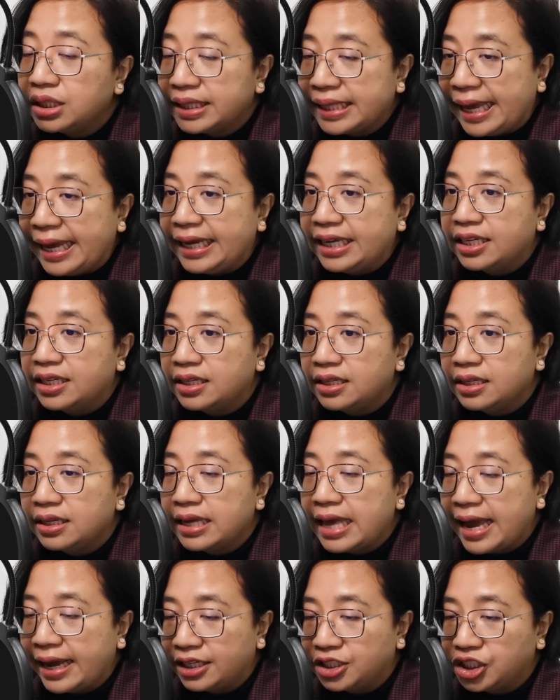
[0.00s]
take
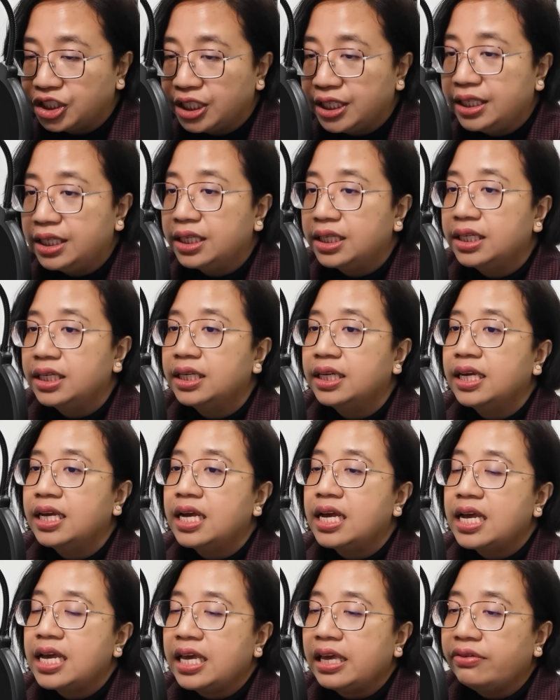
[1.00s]
action.
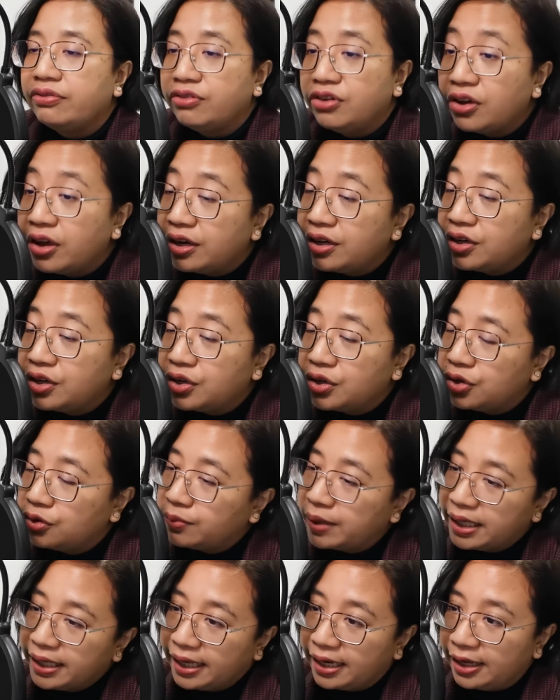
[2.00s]
If not, no
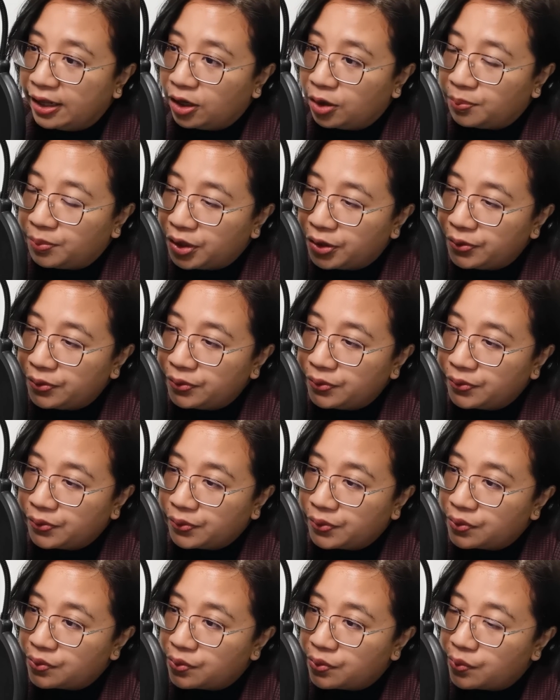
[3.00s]
one can help you.
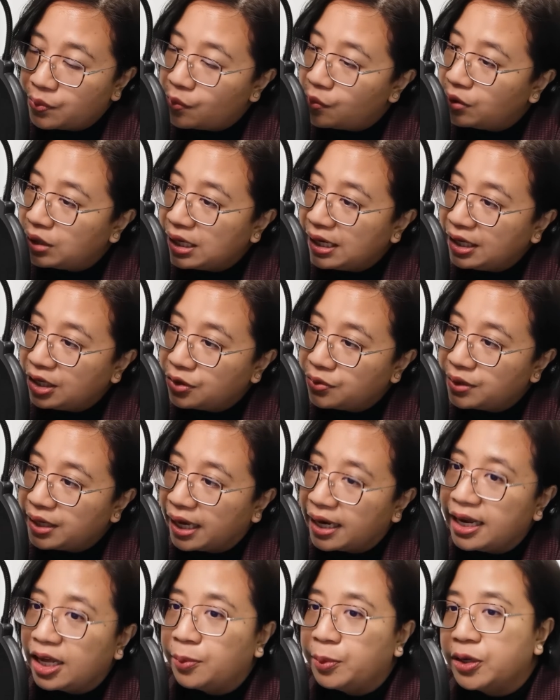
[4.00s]
Only you
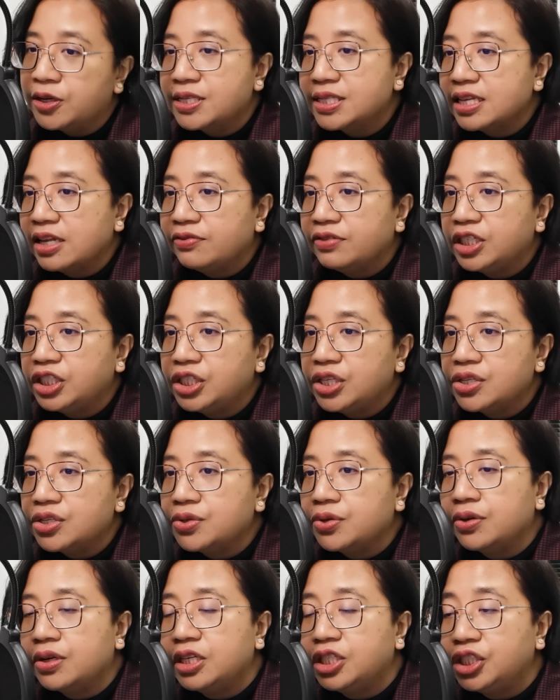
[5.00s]
can help yourself
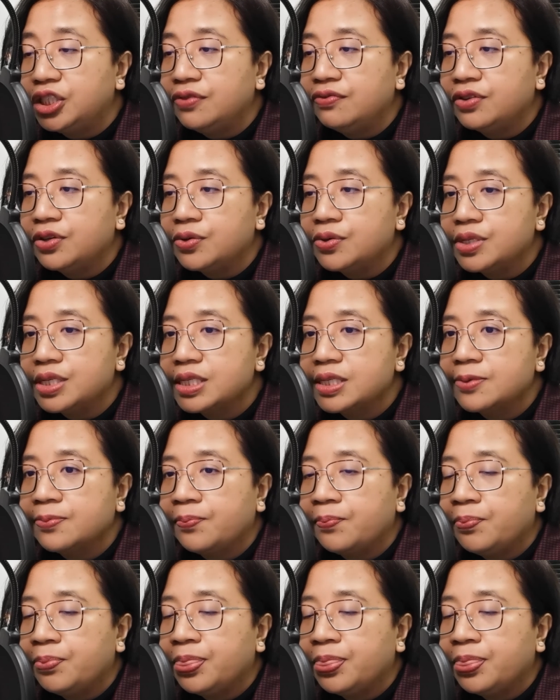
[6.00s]
achieve those.